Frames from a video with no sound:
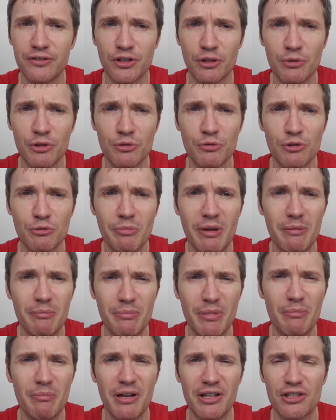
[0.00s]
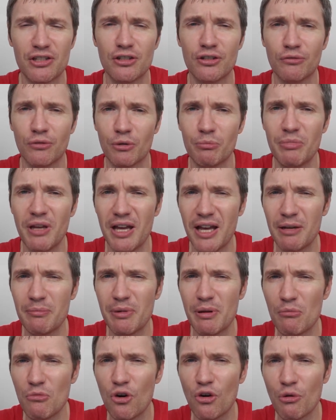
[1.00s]
So this was a bit better than the one, but had a
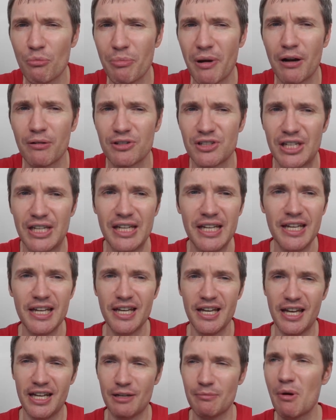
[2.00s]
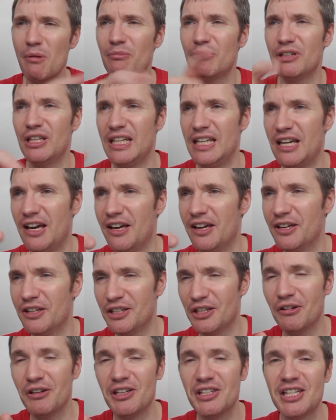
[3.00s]
bit more about it. And I remember the you
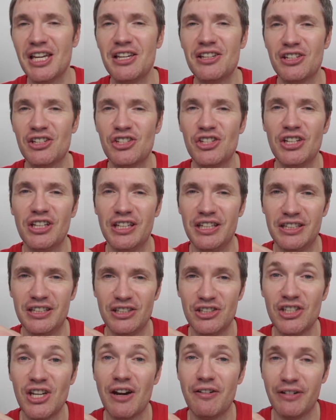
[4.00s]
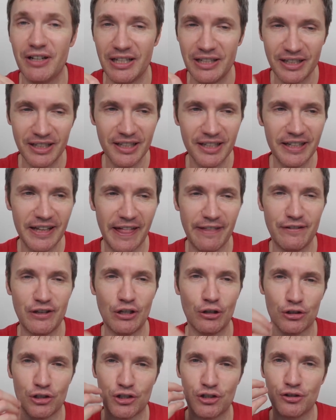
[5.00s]
can only taste the chili and the cherry if it
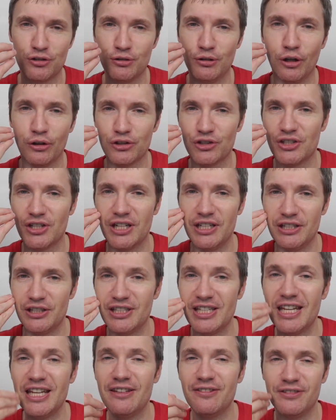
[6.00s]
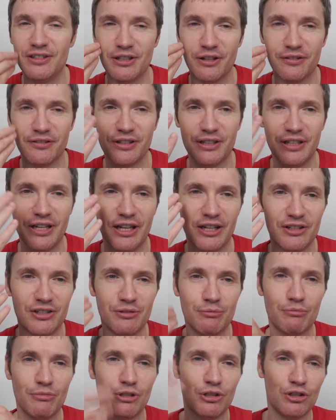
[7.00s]
got lodged in your teeth, you know, if the
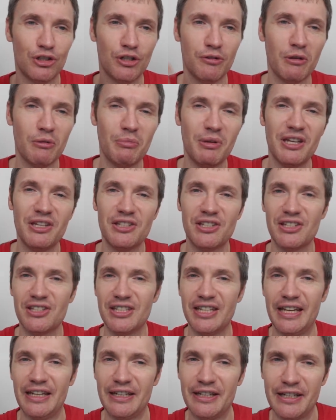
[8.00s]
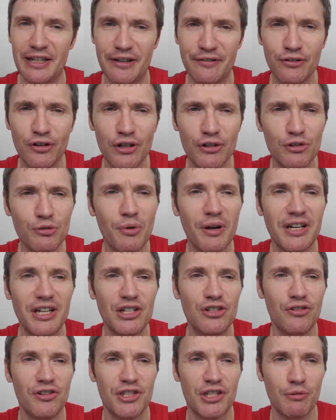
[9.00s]
chewy pieces did. And I thought it was quite an
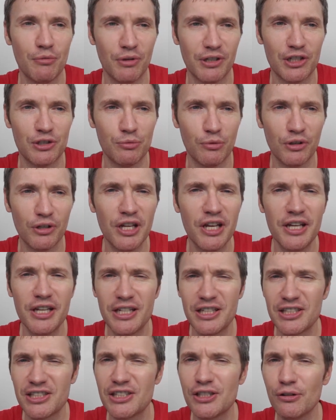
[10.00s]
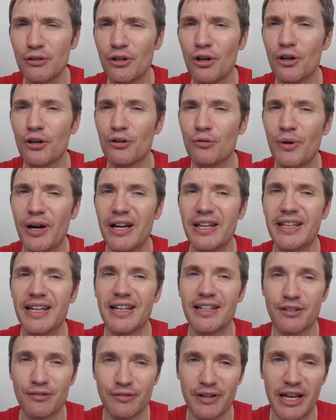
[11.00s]
interesting one, this one. Still not quite
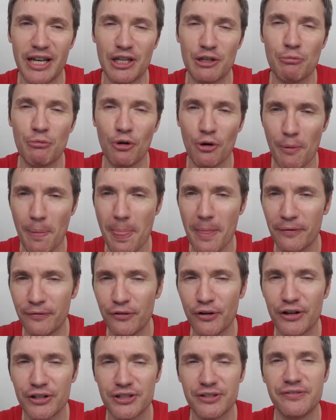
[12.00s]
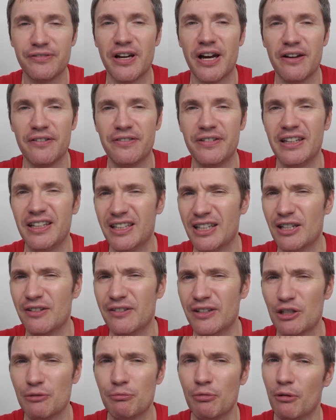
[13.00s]
that great, but a 4 out of 5 thinking. I
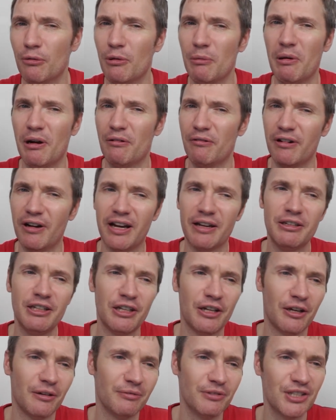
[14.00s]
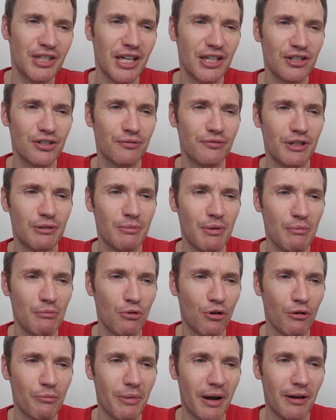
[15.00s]
think that's probably about right, you know. Just had something a bit
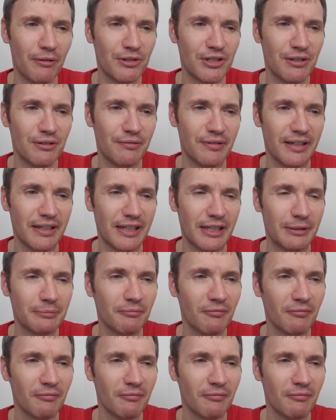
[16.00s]
more about it really.